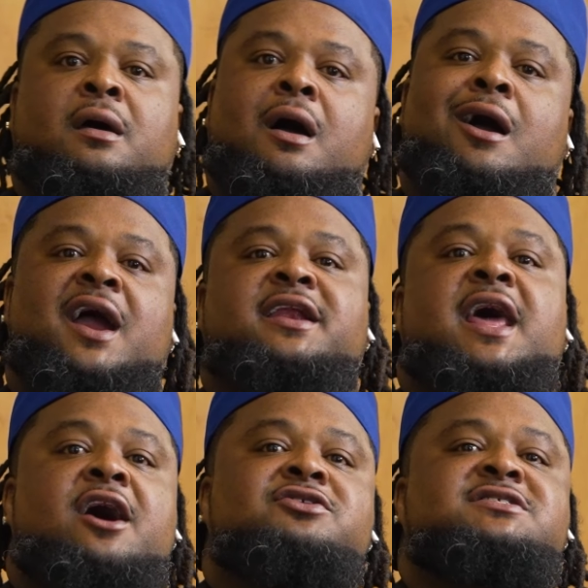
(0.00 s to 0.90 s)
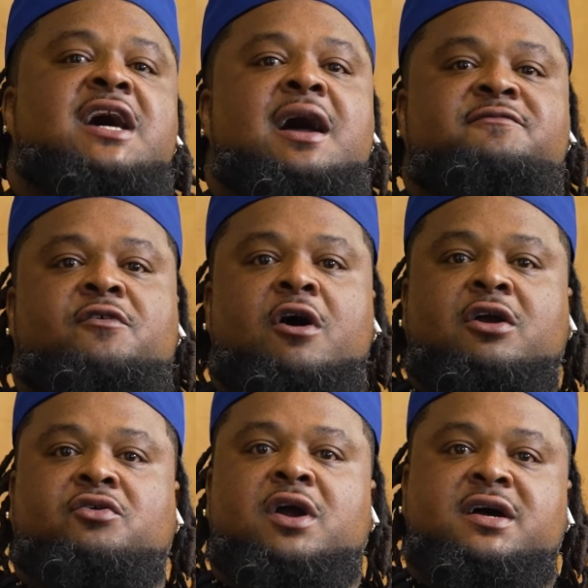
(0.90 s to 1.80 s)
All right, now it's time for our
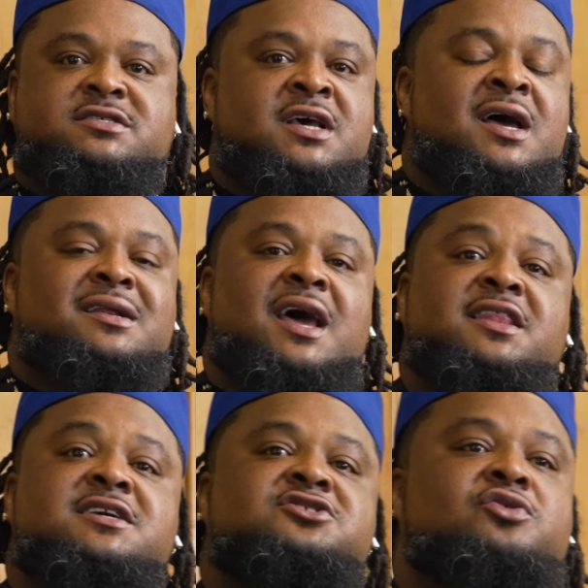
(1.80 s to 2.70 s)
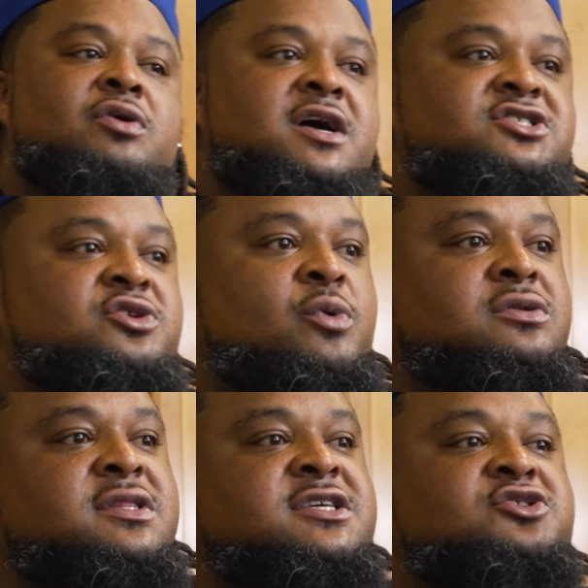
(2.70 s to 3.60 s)
crust. Now this crust, you
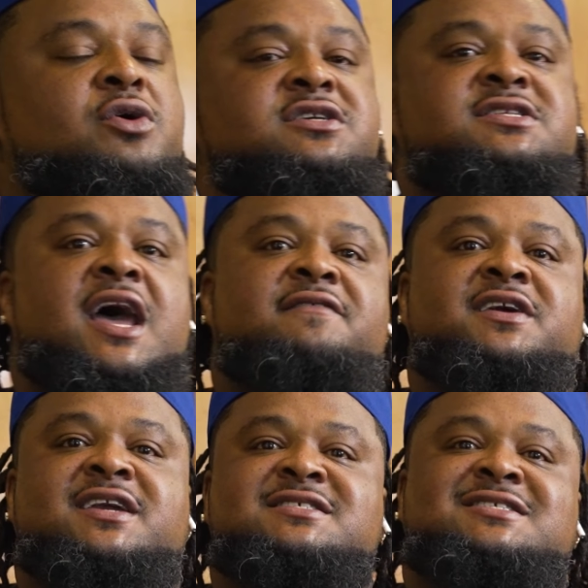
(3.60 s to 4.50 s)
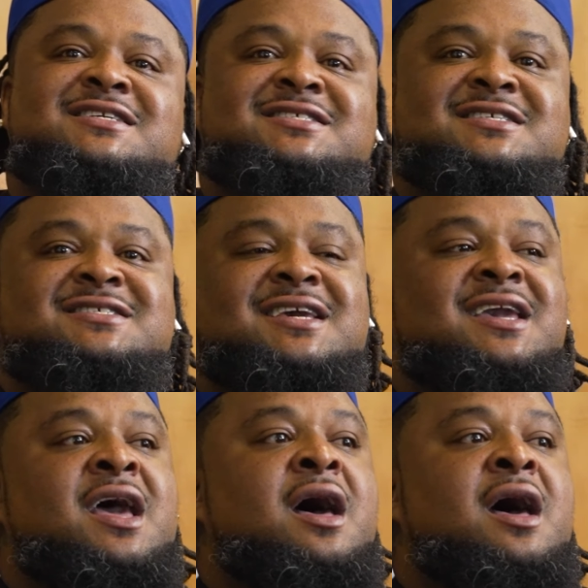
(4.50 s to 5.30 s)
want this crust to have the consistency